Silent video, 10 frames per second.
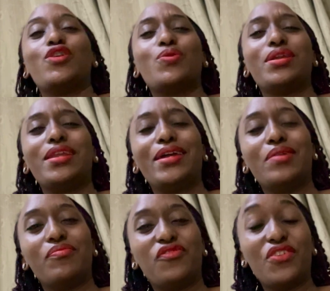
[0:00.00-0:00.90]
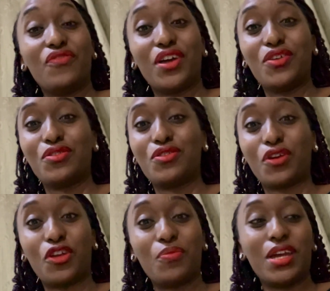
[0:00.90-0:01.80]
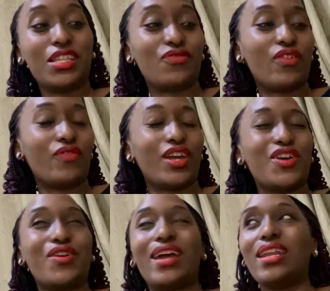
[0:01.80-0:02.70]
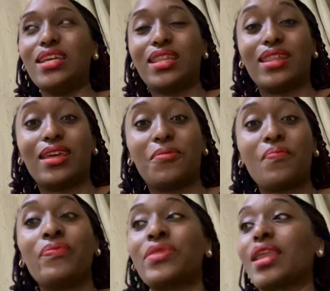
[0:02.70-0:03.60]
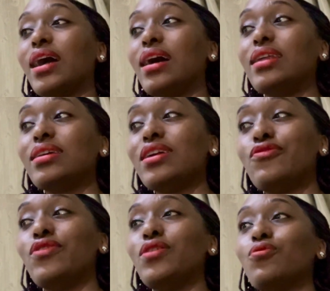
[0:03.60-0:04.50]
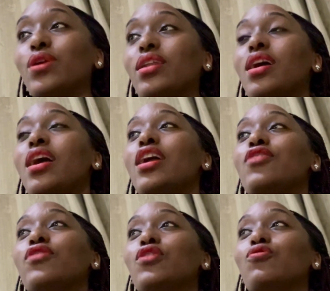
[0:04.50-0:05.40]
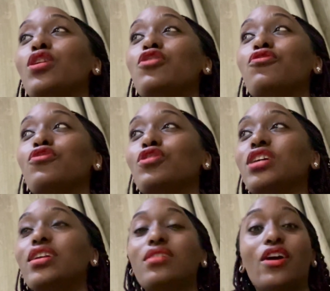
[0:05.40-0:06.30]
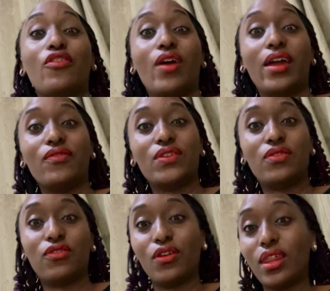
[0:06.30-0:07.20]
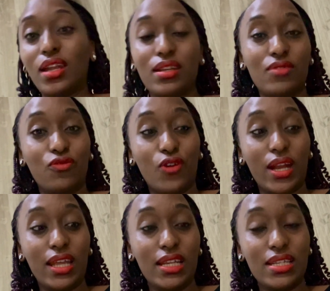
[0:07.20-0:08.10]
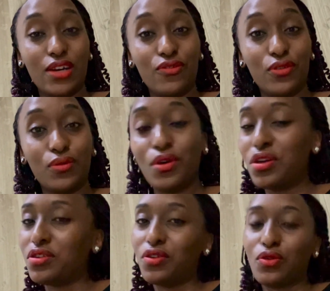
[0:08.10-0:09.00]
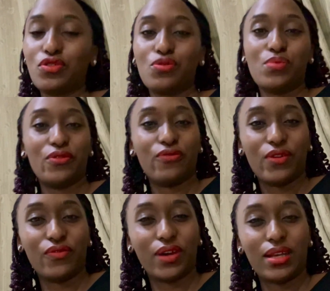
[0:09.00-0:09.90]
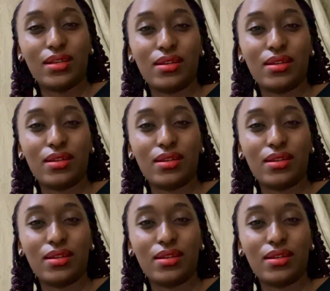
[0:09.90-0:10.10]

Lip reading: your name, favor your documents, favor your anything. And even when you've not yet arrived for an interview, you're going to be favored.